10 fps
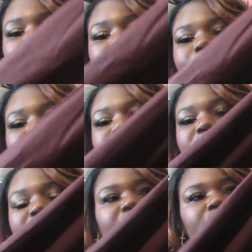
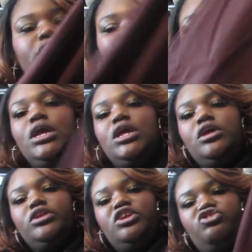burgundy color.
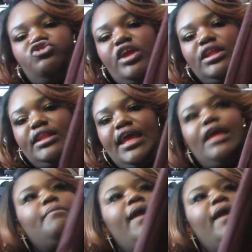Just straight leg